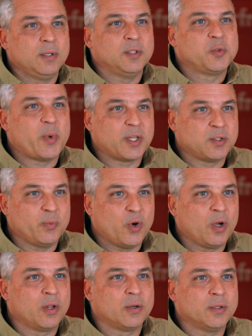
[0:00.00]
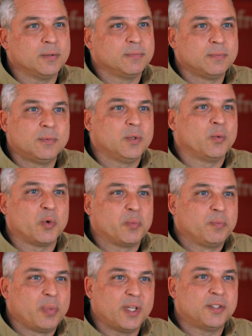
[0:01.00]
inspects the boiler and
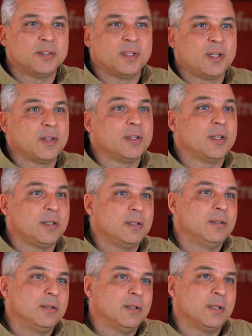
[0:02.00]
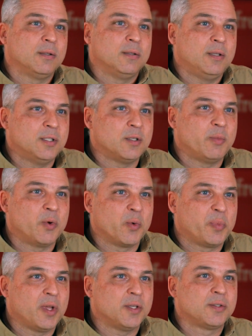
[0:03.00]
replaces anything that needs to be
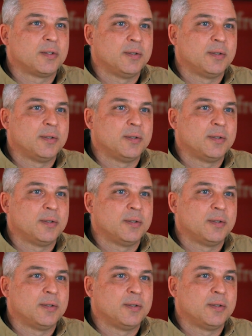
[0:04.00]
replaced.